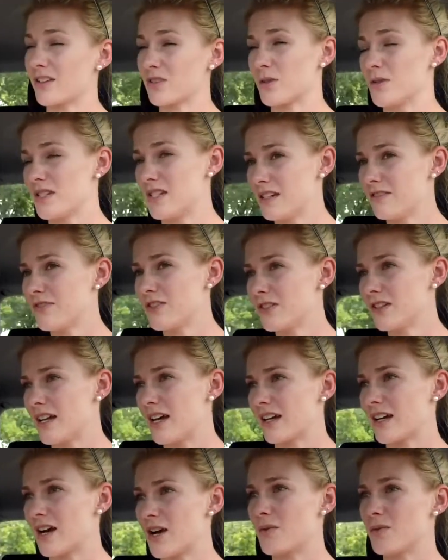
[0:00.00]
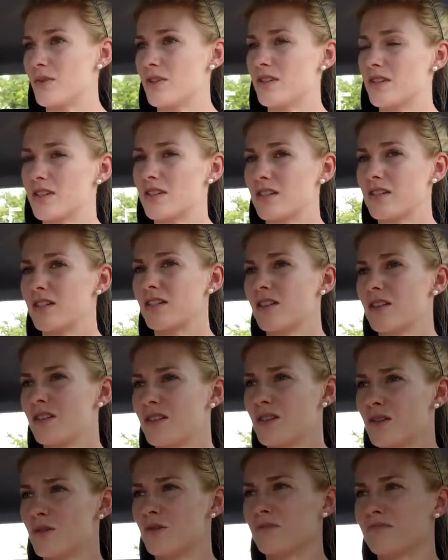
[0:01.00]
So it did feel like I was
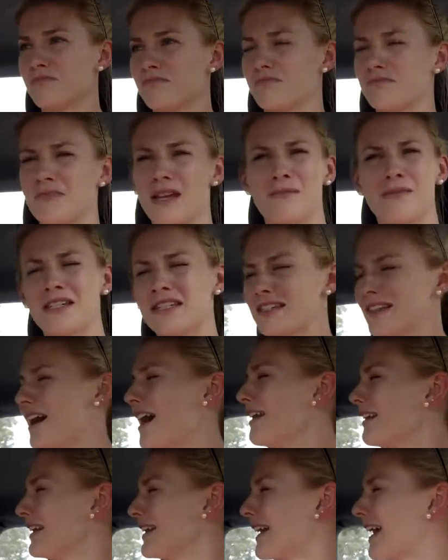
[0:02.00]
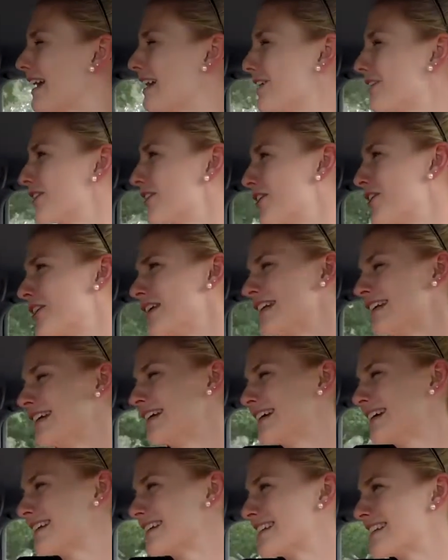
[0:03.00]
maybe slightly gaining on her at the
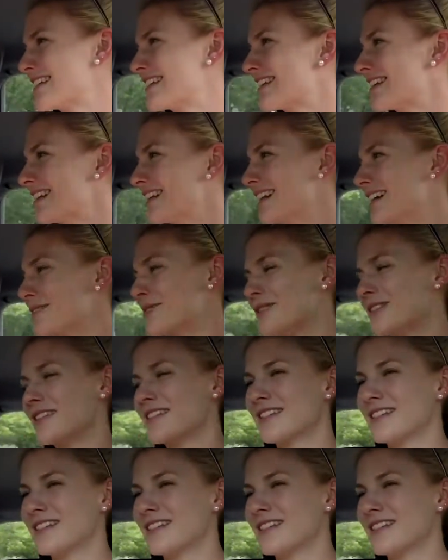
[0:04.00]
end. Okay. It yep. was.